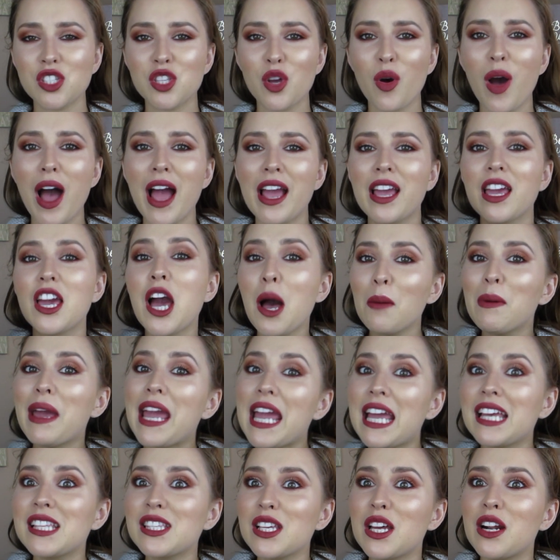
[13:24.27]
So I got my
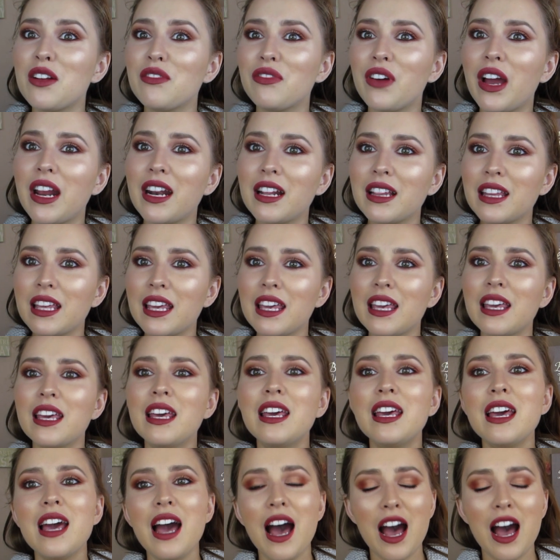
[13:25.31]
hands on it finally.